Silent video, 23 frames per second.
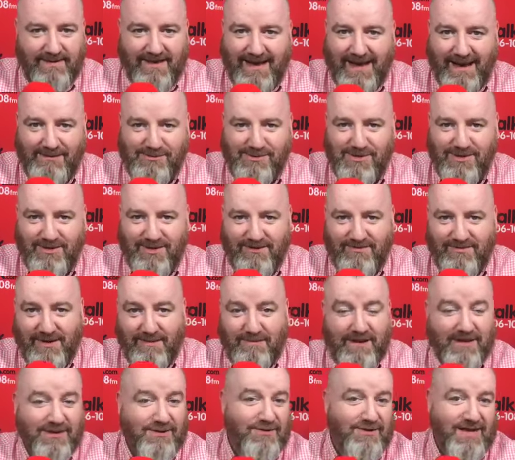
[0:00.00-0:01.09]
Absolutely fine. I
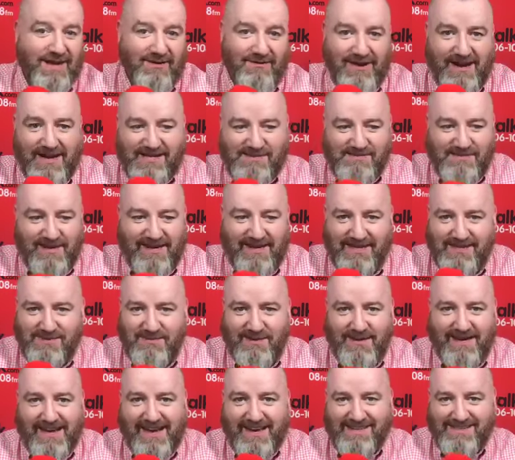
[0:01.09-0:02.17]
might do that recipe next
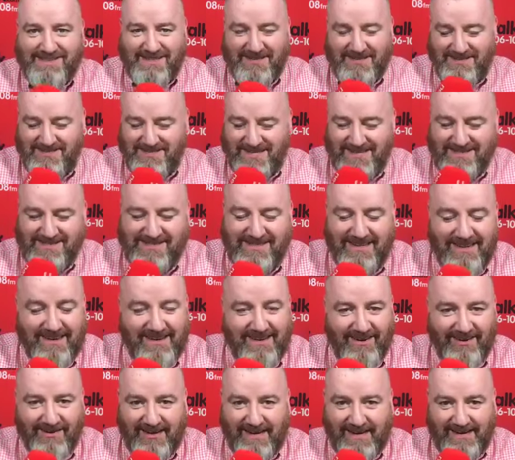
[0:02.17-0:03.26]
week, actually, because that's
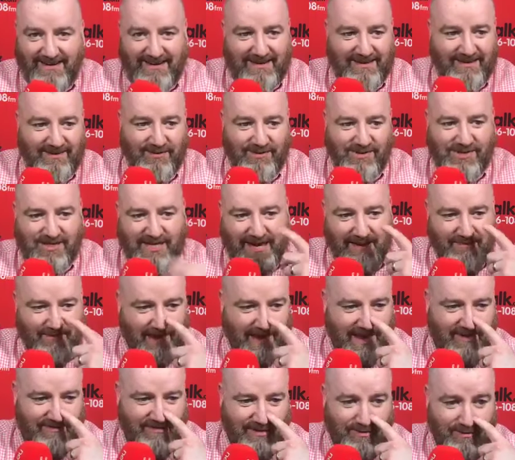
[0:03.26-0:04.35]
on lunchtime
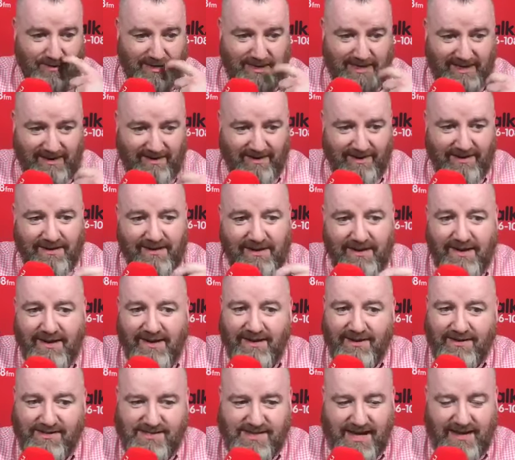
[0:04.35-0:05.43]
live here with Kira.
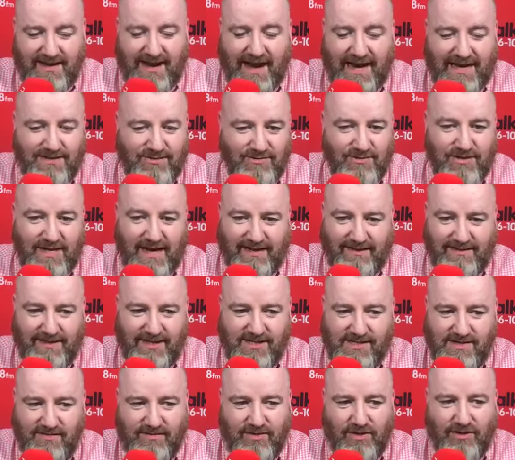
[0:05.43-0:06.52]
Because I do that
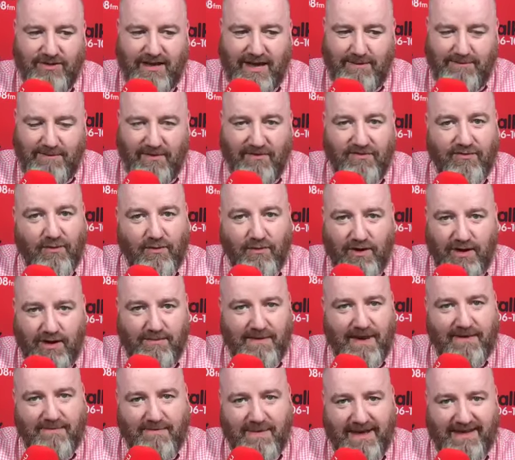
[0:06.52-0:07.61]
dish. I've done that before, and I
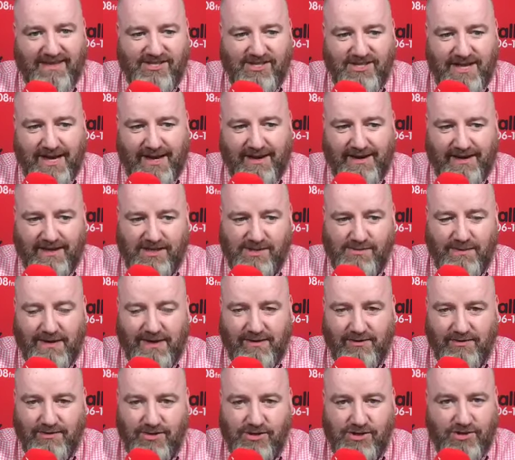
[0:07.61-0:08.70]
might mention that next
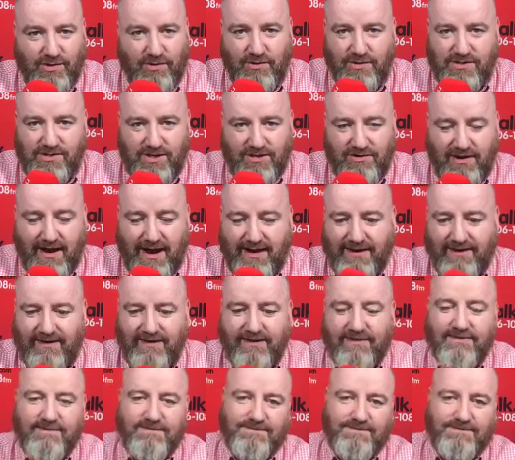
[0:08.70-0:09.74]
week on the show. It's a cracker.